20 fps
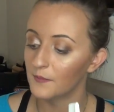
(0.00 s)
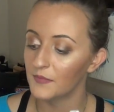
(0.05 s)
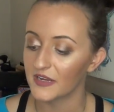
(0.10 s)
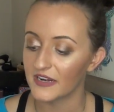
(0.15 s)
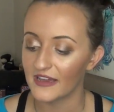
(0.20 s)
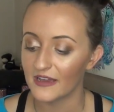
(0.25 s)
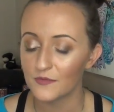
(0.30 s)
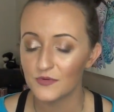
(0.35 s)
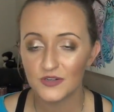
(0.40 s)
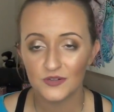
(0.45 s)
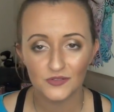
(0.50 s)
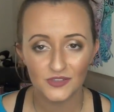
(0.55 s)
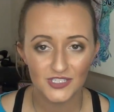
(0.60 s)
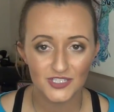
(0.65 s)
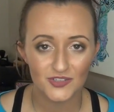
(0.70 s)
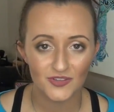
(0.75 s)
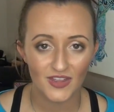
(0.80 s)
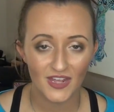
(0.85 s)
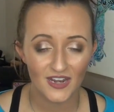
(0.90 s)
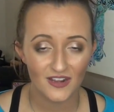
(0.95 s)
but I would only
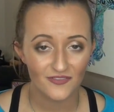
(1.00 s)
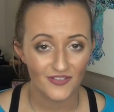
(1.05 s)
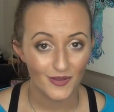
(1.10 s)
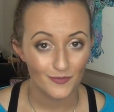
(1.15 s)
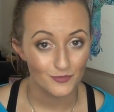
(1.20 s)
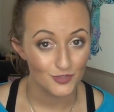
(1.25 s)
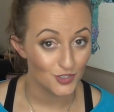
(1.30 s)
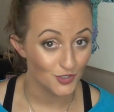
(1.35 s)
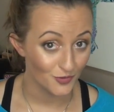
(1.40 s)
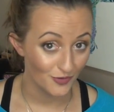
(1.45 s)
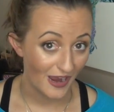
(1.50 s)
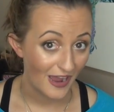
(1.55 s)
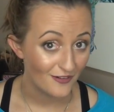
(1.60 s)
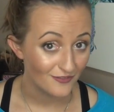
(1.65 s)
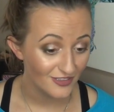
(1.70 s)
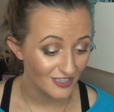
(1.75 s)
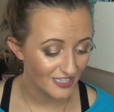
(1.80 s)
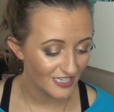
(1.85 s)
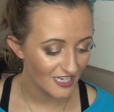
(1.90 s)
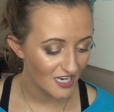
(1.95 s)
do that if I'm
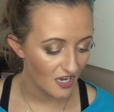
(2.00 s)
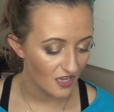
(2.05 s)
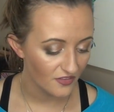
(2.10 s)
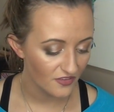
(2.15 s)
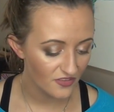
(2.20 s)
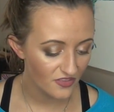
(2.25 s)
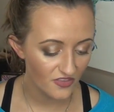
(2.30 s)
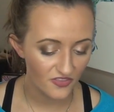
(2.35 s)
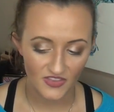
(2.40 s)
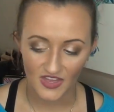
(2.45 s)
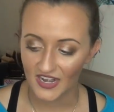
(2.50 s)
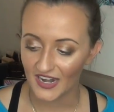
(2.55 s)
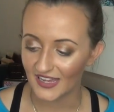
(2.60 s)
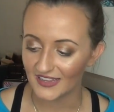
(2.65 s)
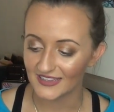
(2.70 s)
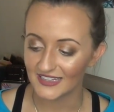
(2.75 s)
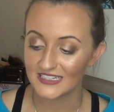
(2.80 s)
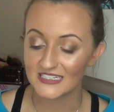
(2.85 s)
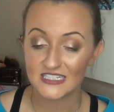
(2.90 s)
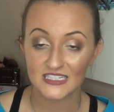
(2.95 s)
traveling. Other than that,
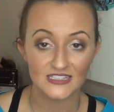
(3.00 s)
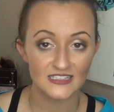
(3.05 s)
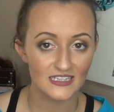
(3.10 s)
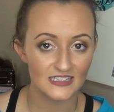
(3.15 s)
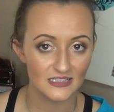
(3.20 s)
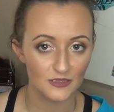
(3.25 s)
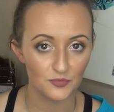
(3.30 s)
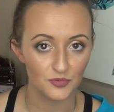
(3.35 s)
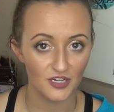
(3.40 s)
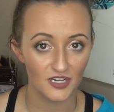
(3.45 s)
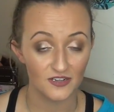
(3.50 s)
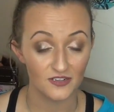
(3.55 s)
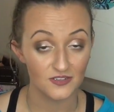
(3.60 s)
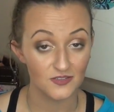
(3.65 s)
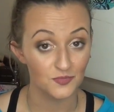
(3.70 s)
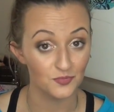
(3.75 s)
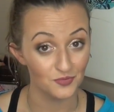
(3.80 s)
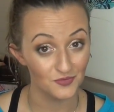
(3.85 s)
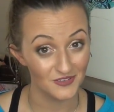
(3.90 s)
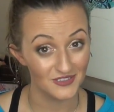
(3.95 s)
I like to let the
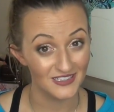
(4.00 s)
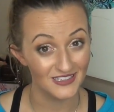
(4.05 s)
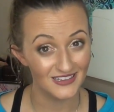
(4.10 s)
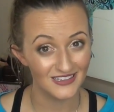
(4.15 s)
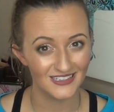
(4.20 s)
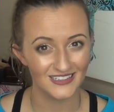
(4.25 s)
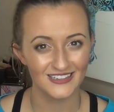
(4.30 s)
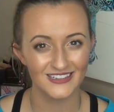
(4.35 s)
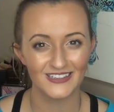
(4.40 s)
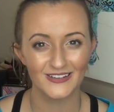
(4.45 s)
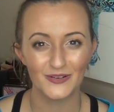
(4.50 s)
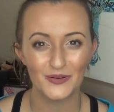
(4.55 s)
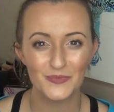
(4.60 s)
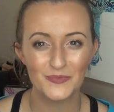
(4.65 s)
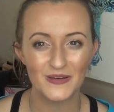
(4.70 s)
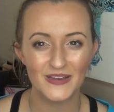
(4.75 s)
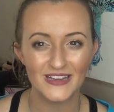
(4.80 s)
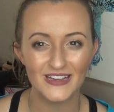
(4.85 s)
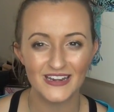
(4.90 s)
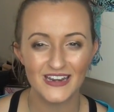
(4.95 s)
product breathe a little
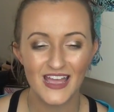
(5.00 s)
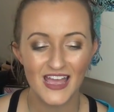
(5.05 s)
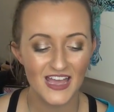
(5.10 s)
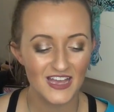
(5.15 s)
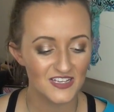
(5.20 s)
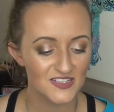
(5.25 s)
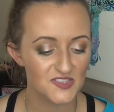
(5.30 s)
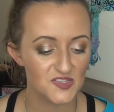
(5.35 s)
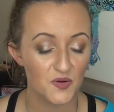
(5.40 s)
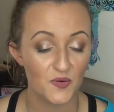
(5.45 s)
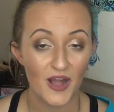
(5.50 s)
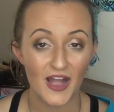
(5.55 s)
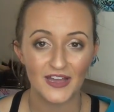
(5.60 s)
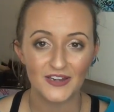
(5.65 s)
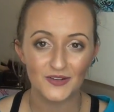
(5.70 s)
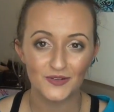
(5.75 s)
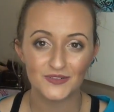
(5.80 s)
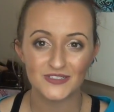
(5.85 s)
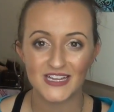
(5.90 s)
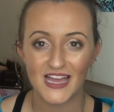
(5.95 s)
bit, so I
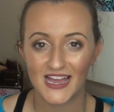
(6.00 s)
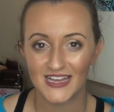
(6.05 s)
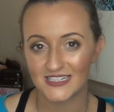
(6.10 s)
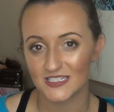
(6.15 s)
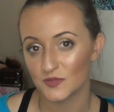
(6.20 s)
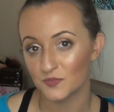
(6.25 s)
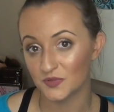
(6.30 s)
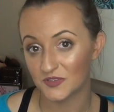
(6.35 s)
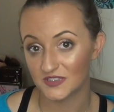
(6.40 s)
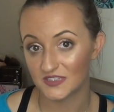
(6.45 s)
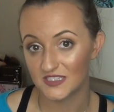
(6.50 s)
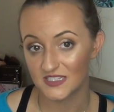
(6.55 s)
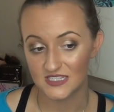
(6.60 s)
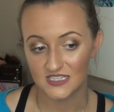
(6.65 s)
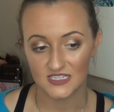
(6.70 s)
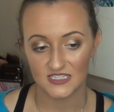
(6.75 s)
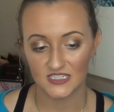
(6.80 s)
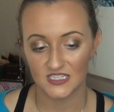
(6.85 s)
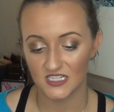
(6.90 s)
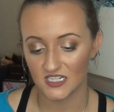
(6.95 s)
don't tend to put this
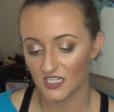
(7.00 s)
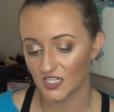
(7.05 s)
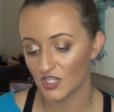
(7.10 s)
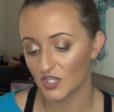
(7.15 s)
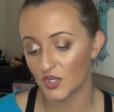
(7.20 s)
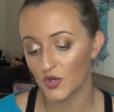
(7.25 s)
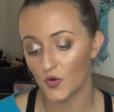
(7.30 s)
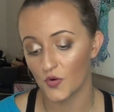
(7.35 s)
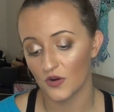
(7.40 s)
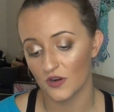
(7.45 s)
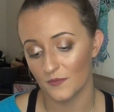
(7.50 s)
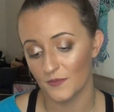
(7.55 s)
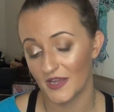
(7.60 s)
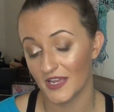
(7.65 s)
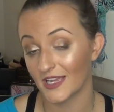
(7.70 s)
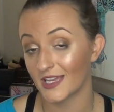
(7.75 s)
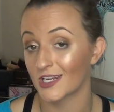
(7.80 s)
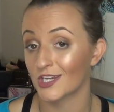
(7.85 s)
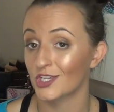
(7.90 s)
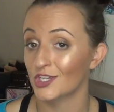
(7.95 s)
in here, nor am
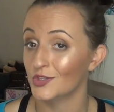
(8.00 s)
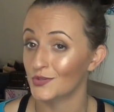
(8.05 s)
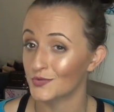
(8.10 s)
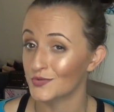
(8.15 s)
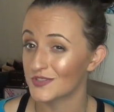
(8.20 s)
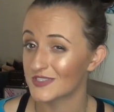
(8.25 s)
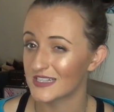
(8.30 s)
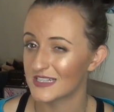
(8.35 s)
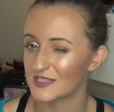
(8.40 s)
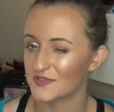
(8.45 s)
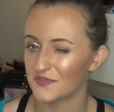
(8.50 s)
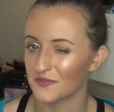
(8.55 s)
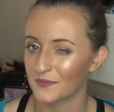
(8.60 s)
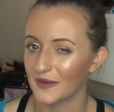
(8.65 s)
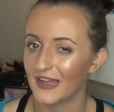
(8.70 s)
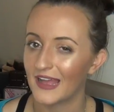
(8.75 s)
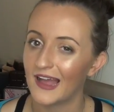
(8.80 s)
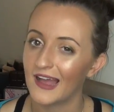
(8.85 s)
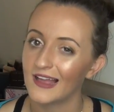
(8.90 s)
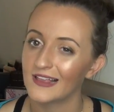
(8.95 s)
I gonna use this for
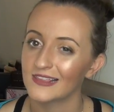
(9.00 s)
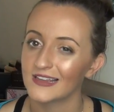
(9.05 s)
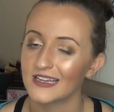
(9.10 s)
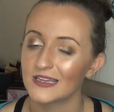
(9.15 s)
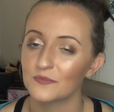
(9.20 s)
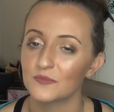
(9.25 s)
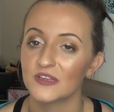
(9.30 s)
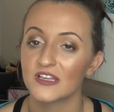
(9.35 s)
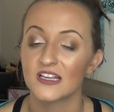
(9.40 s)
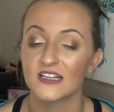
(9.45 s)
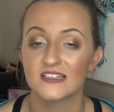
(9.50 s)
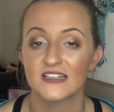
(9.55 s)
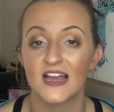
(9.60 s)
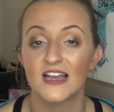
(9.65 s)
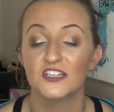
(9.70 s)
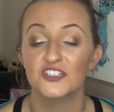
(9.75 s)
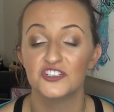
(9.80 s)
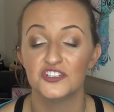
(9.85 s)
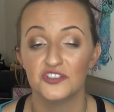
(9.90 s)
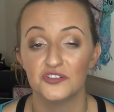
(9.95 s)
my highlight because
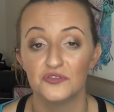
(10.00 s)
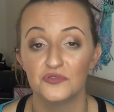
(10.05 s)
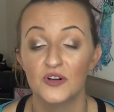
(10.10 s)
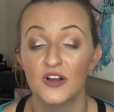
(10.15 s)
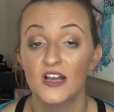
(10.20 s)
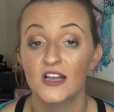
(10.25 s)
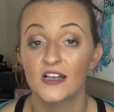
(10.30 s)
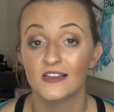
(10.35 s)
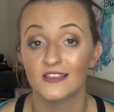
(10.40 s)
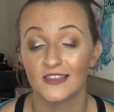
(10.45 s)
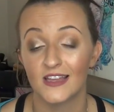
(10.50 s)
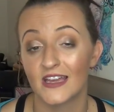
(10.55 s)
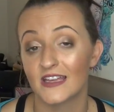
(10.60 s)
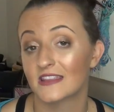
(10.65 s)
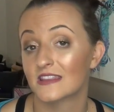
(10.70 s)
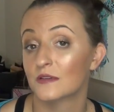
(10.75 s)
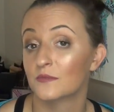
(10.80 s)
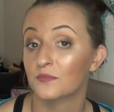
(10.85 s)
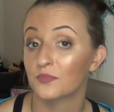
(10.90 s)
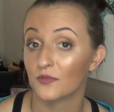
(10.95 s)
I do
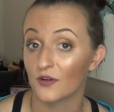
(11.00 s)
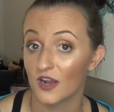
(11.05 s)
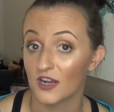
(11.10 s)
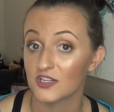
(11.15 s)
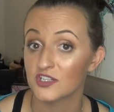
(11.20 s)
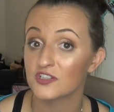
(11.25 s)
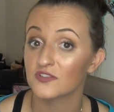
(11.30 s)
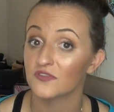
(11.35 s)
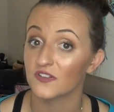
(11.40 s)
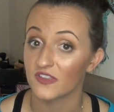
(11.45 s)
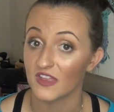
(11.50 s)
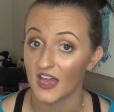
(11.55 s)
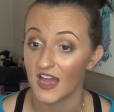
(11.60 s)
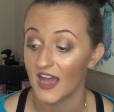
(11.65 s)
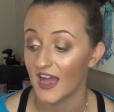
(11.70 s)
like the brush for the